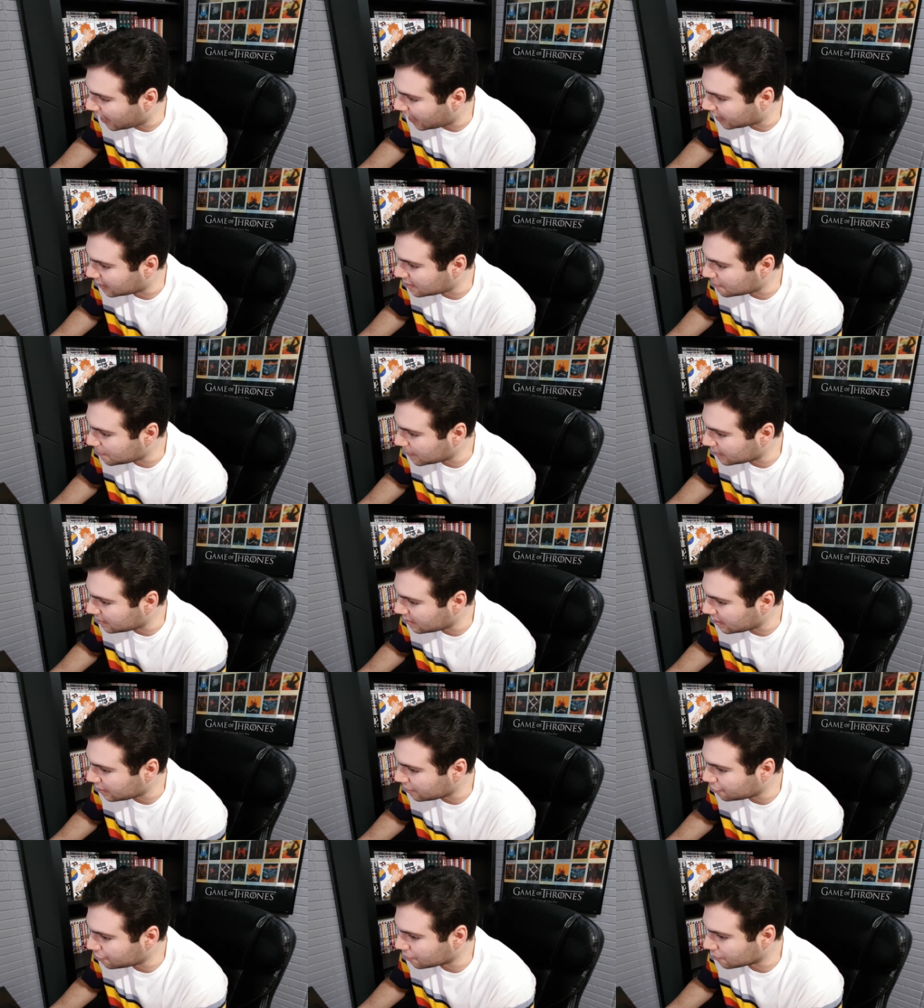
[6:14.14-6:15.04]

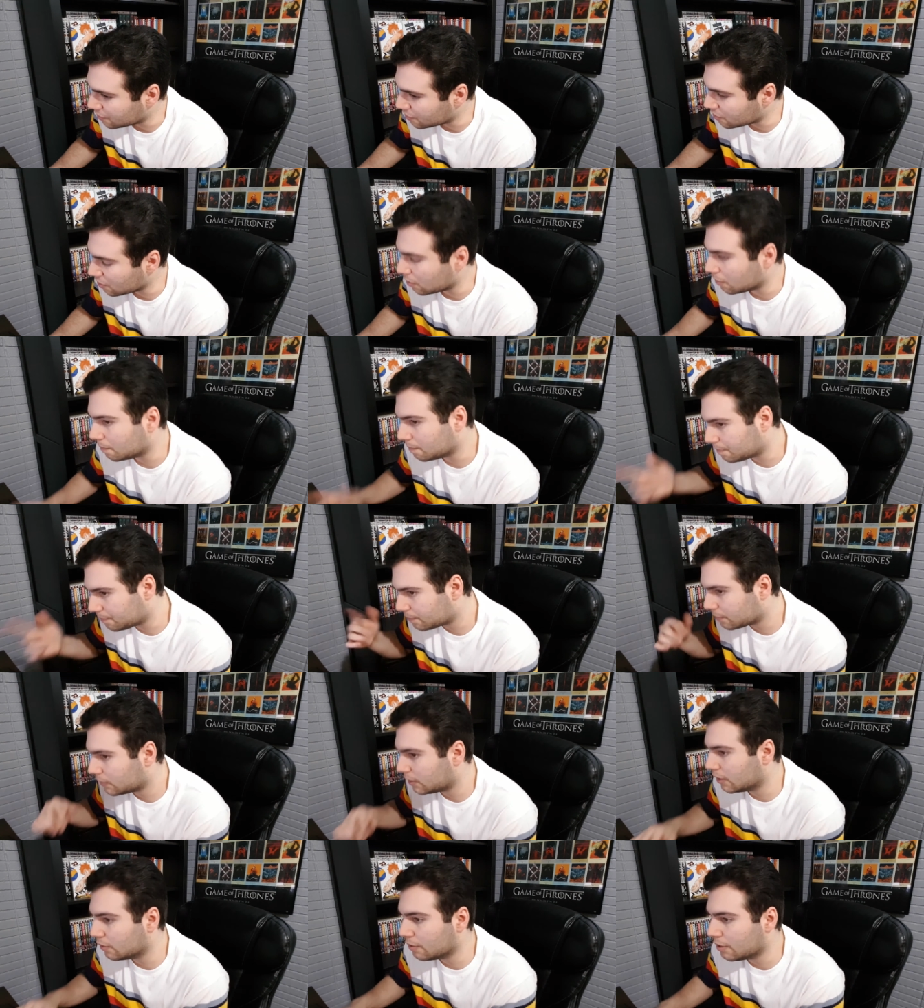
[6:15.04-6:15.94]
expectations. So
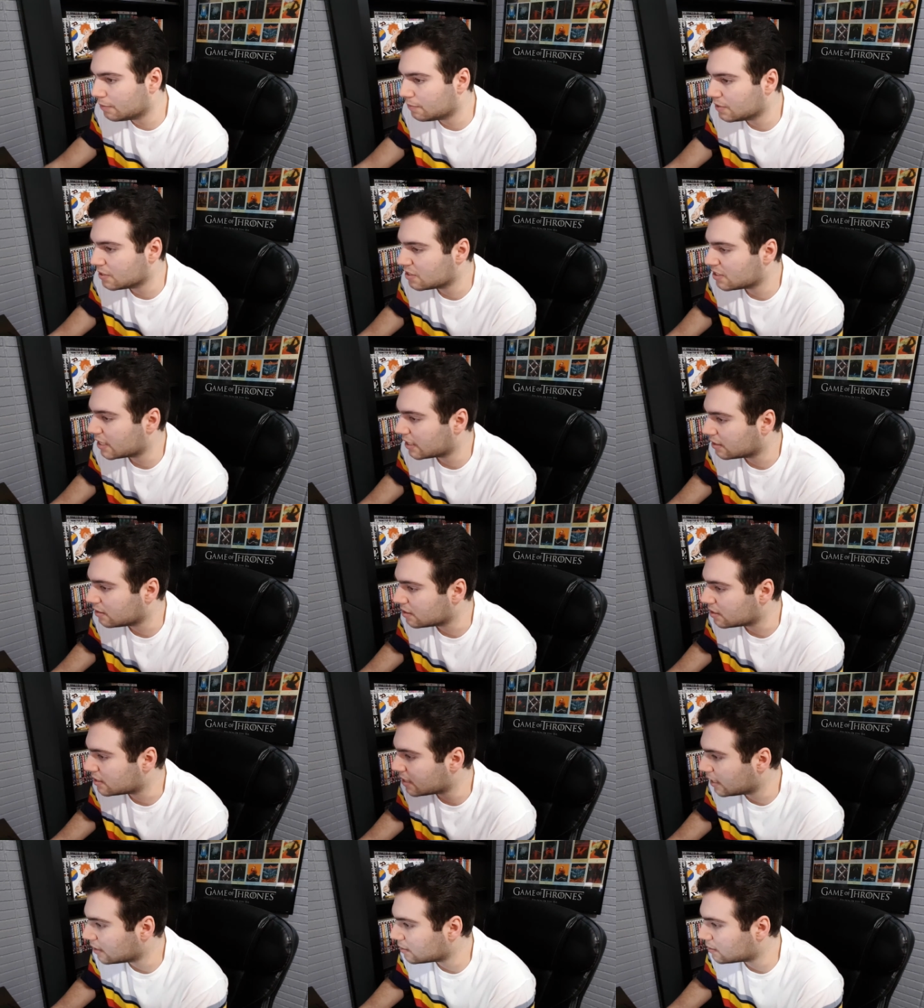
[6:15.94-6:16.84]
get ready for the second
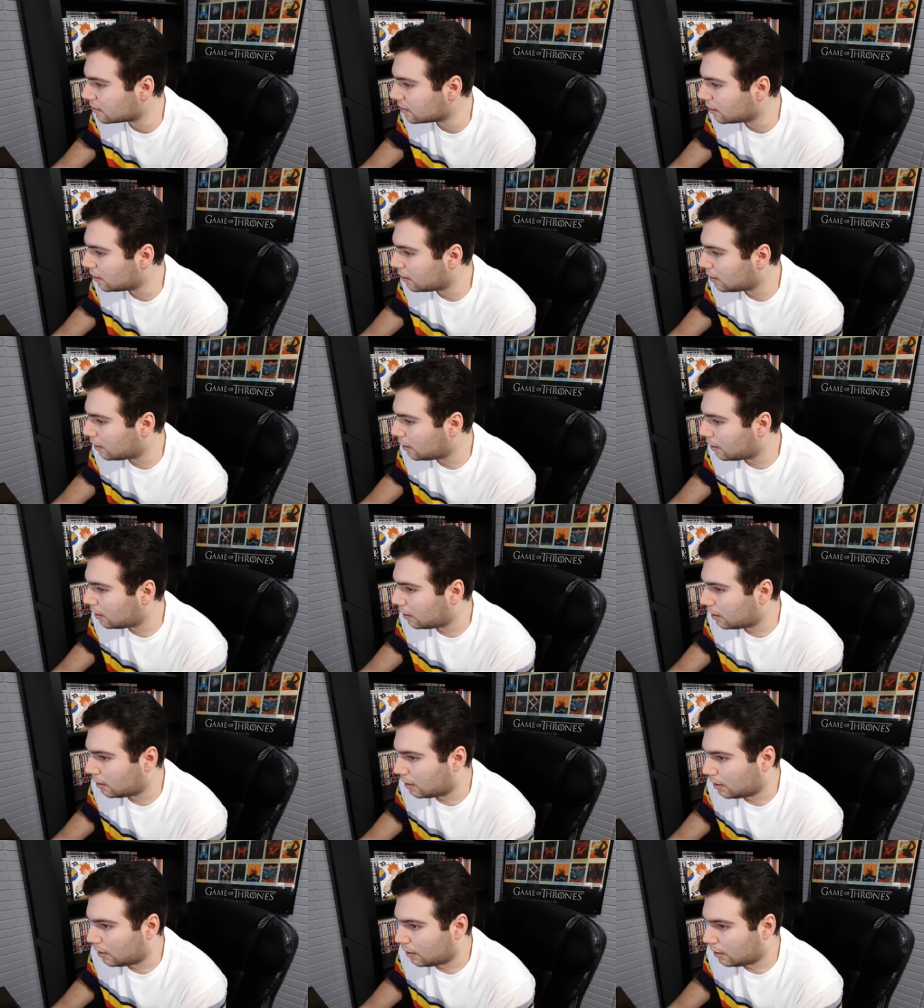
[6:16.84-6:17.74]
set.
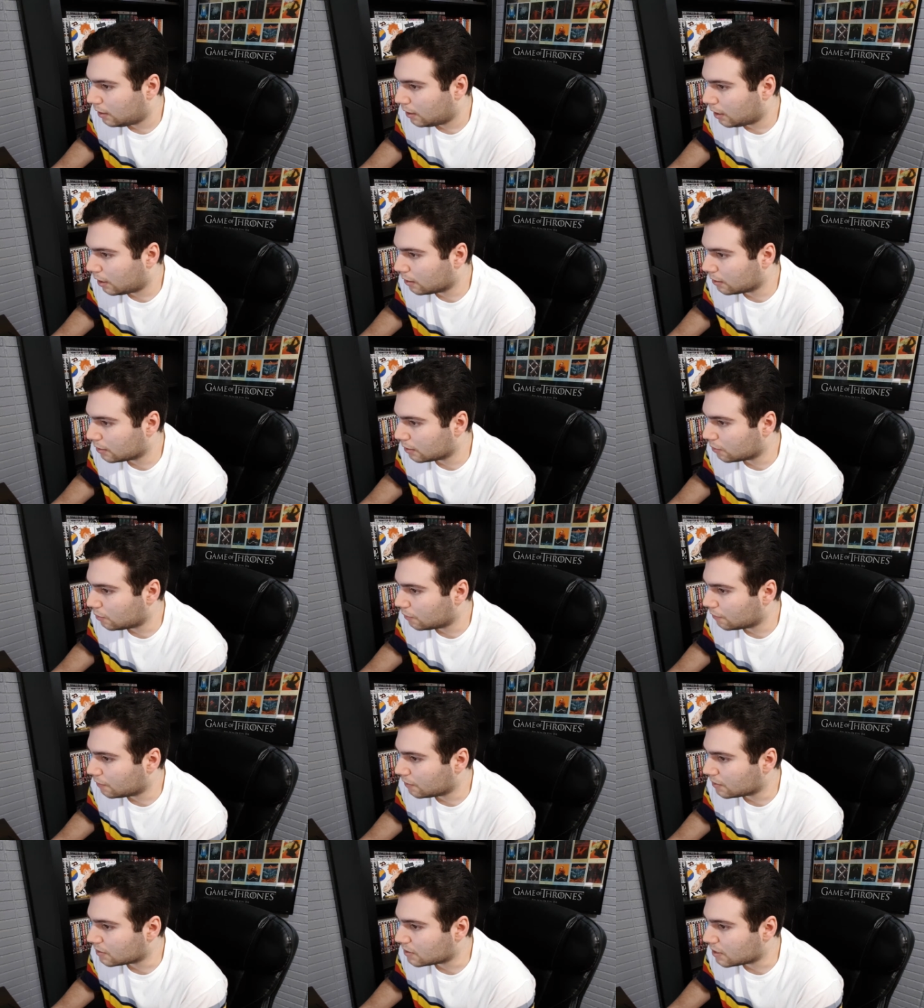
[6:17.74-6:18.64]
How are they going to
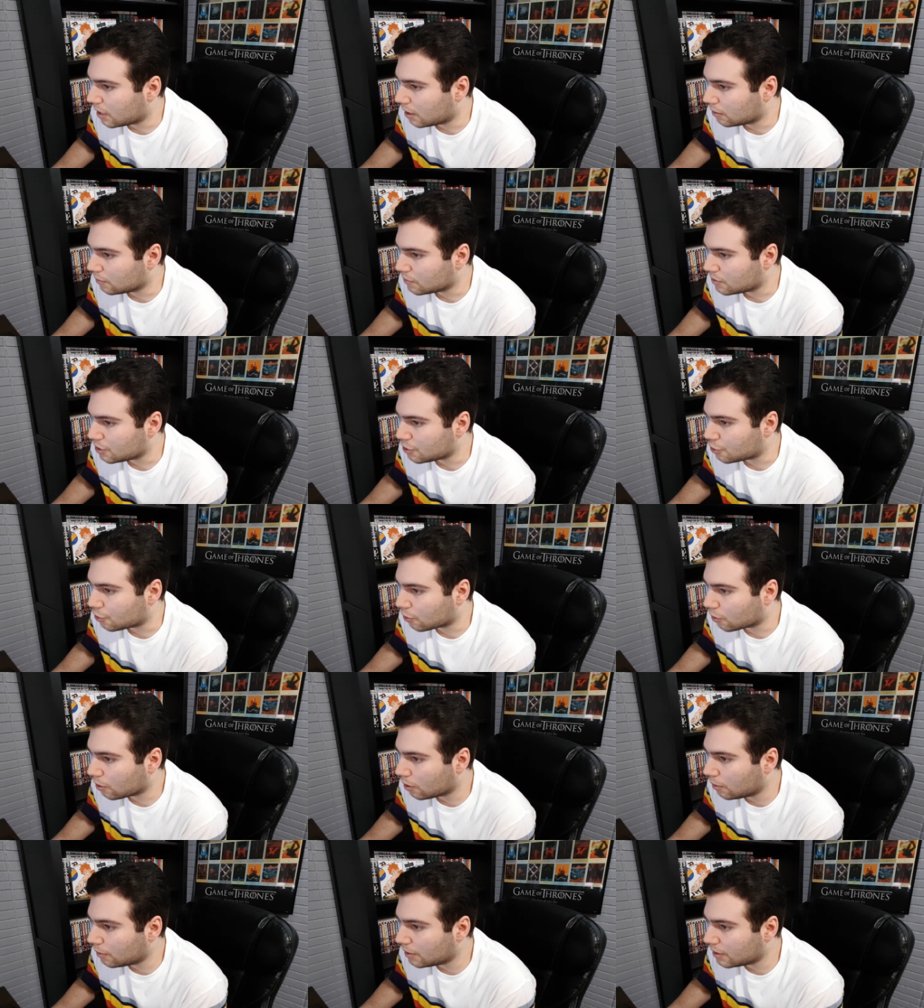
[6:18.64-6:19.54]
hold things down? You see
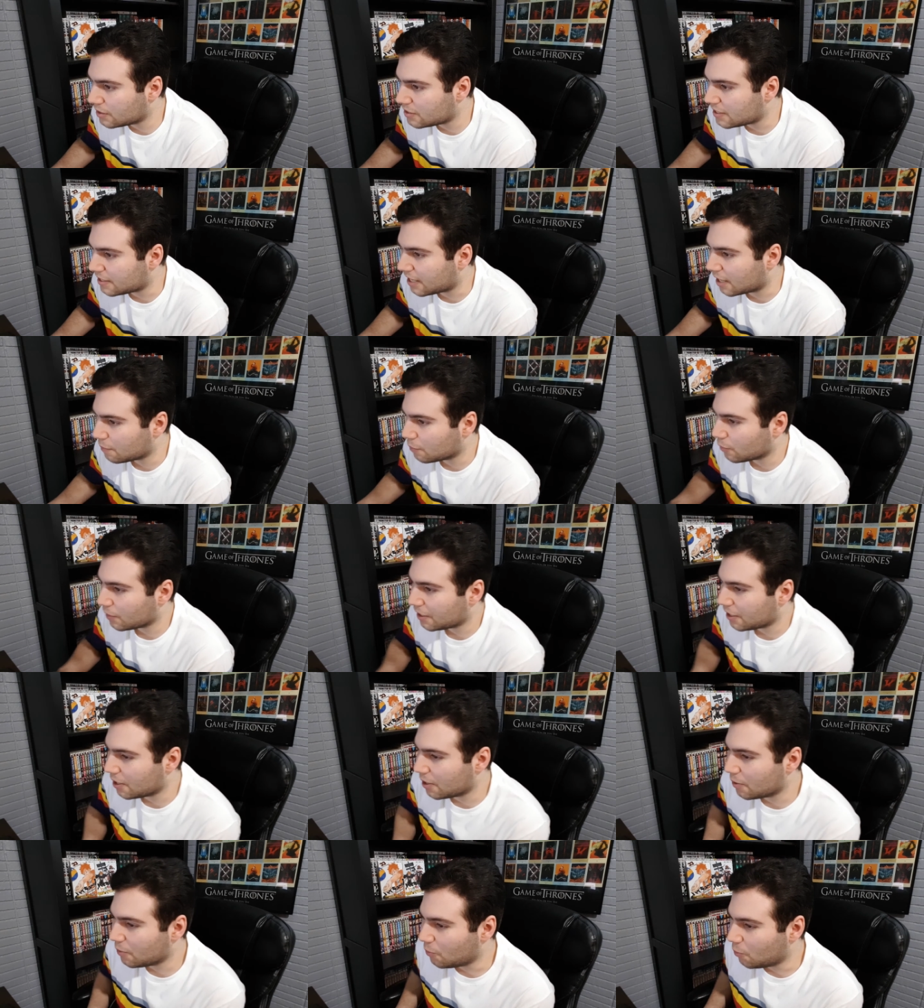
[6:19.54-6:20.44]
Kuro and then see Kemi right
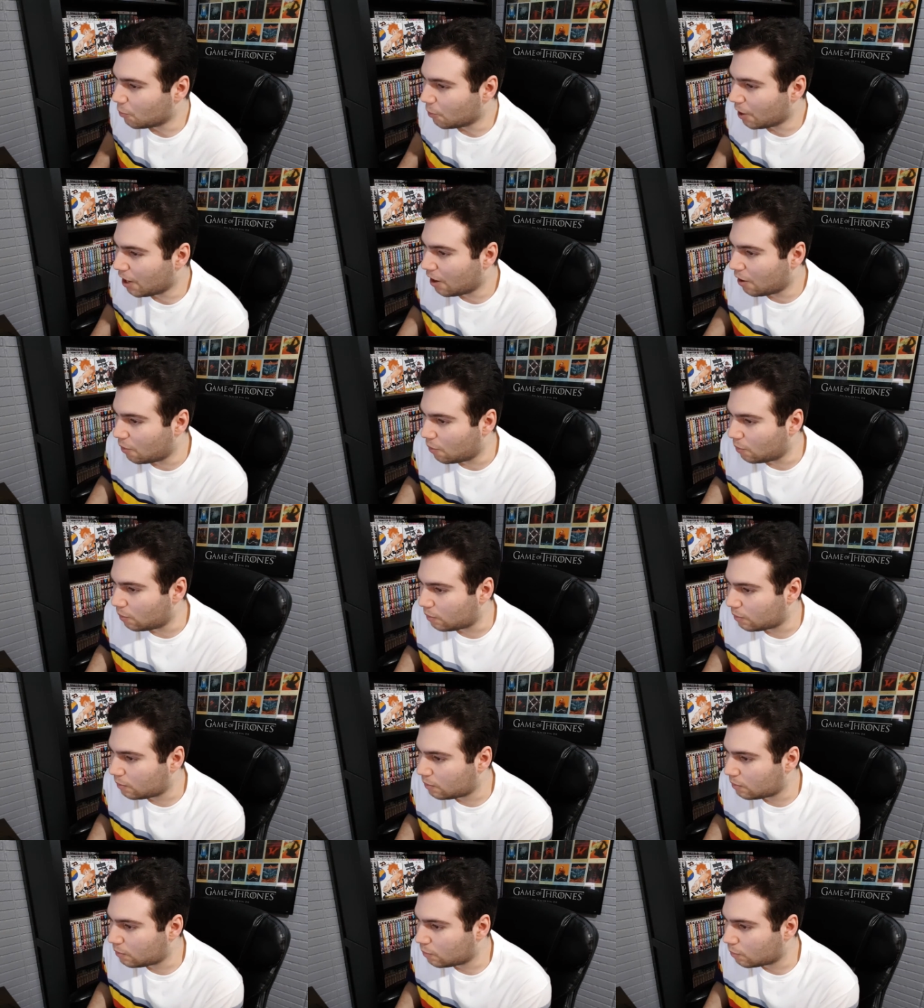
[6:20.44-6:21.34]
here. Whoa!
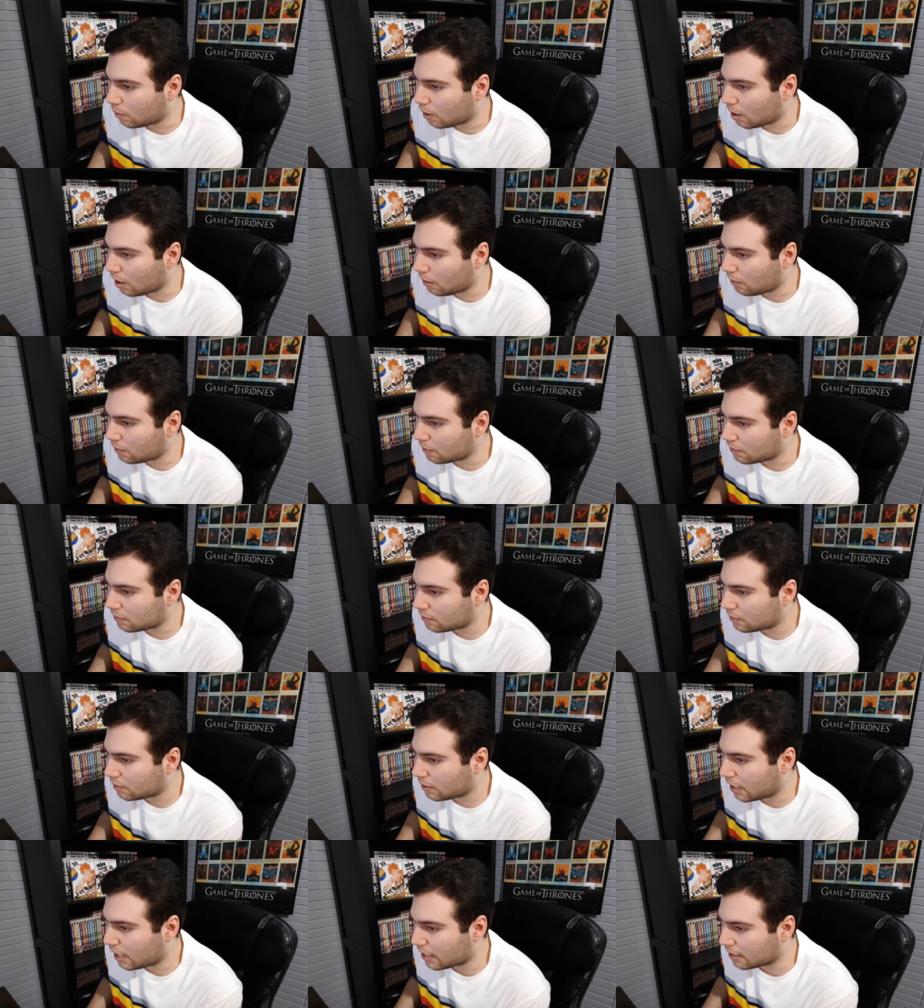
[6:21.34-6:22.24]
Well,
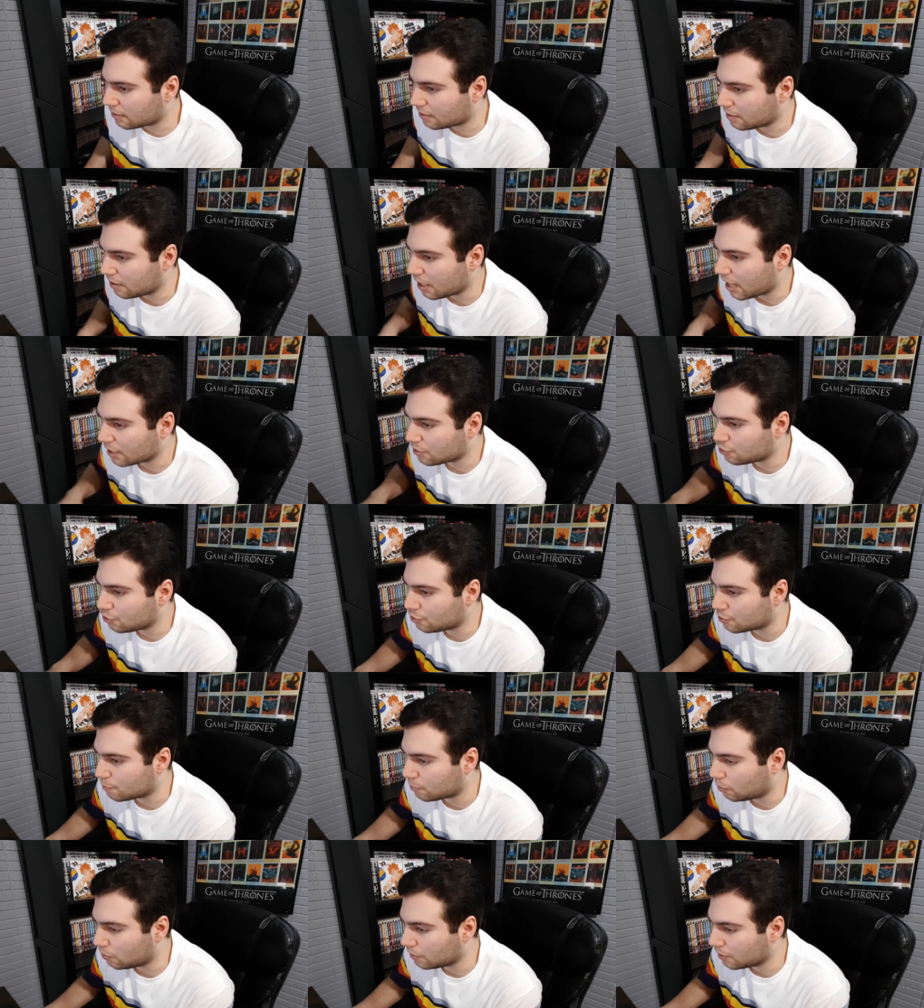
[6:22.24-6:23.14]
heck, they actually
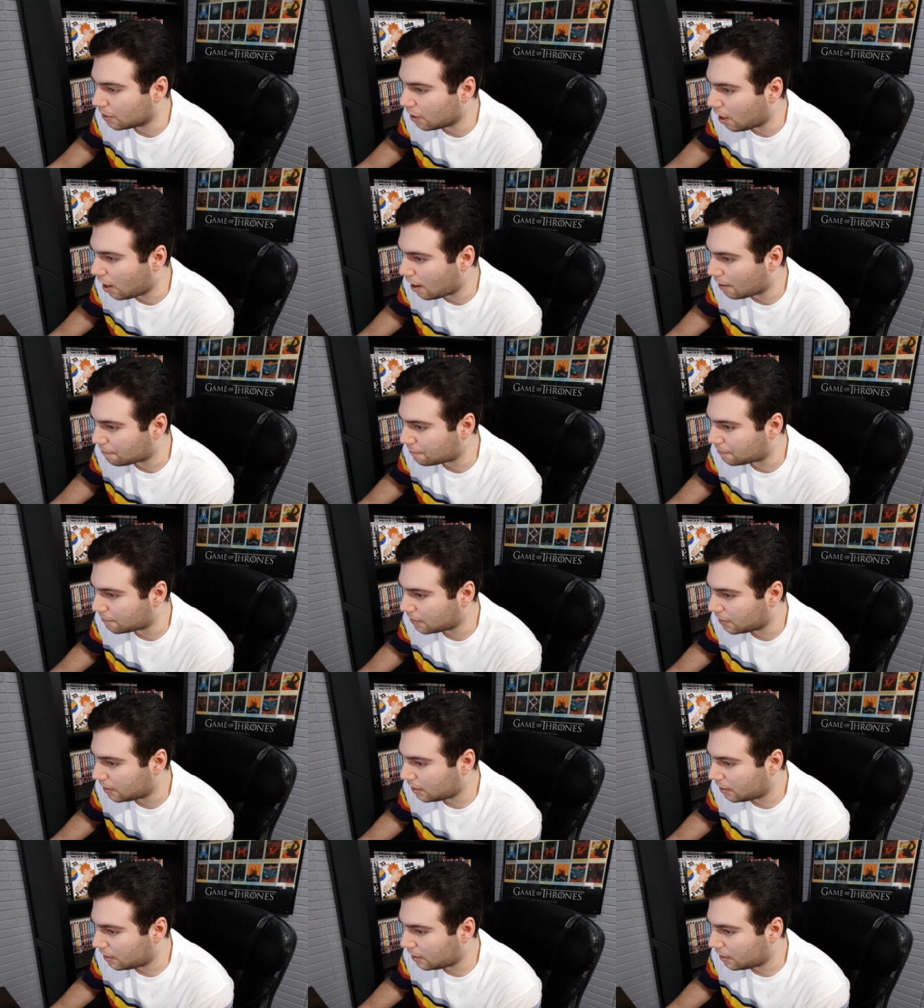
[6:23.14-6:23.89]
pulled it off.